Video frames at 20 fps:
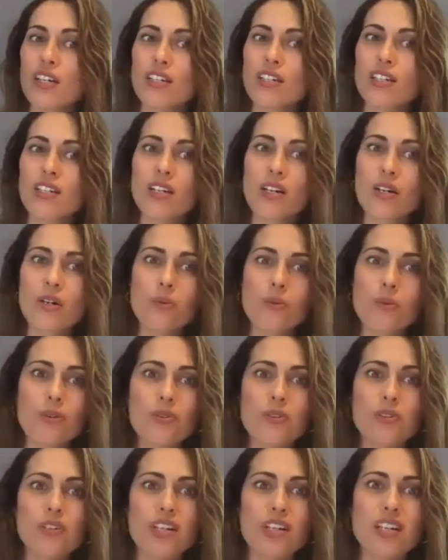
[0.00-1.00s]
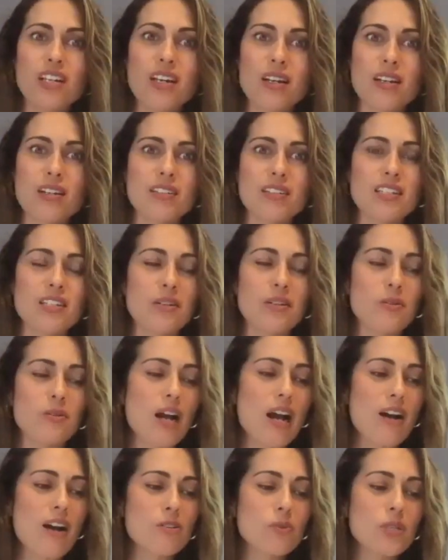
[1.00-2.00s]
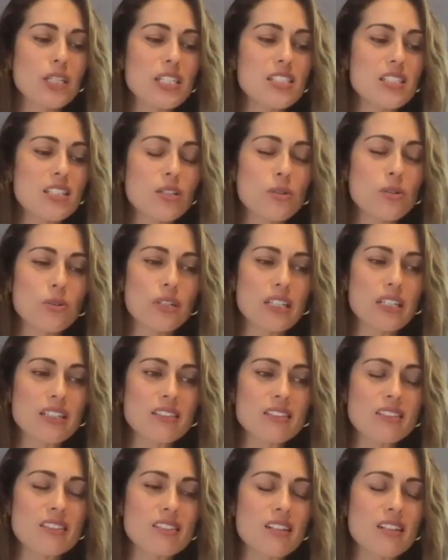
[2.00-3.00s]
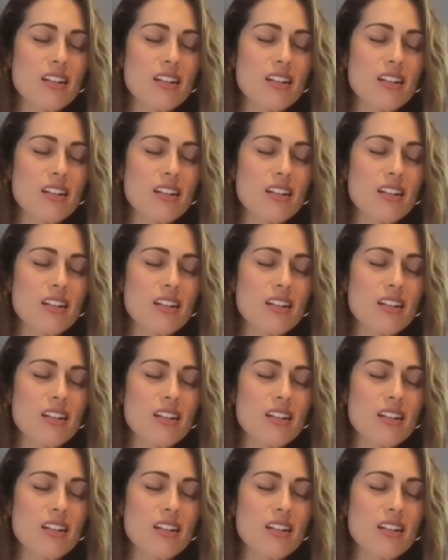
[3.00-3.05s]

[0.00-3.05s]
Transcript: We're looking at, how do we decrease,